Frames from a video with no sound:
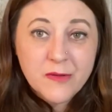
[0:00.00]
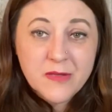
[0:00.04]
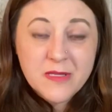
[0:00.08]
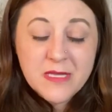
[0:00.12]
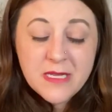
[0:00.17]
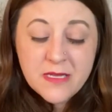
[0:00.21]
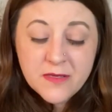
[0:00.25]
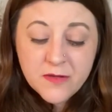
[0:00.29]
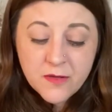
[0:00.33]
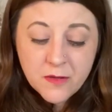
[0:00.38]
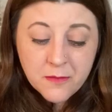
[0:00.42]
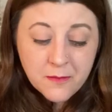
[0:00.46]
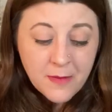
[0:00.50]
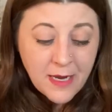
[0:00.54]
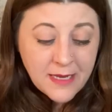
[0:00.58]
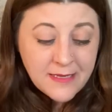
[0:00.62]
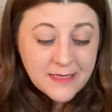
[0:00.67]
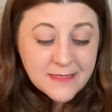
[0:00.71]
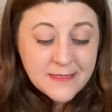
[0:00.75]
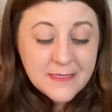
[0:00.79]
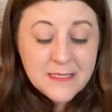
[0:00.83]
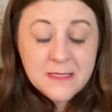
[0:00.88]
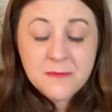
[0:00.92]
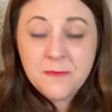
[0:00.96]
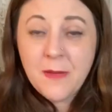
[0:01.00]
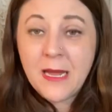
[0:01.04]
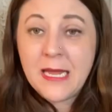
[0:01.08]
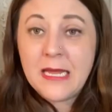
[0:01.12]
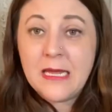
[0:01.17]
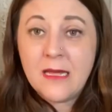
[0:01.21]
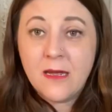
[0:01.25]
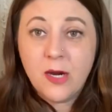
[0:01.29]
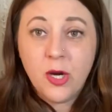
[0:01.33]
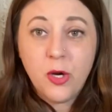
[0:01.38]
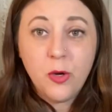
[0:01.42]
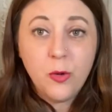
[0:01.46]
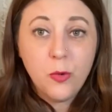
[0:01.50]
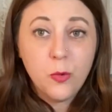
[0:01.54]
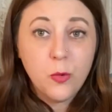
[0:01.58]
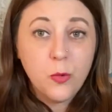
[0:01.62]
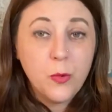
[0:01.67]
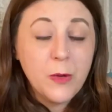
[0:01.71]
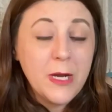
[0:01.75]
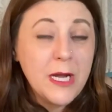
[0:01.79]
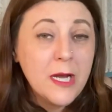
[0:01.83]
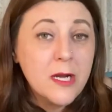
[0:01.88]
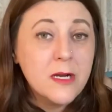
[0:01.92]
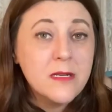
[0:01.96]
This is my
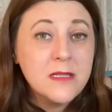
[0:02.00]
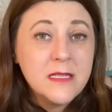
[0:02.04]
career.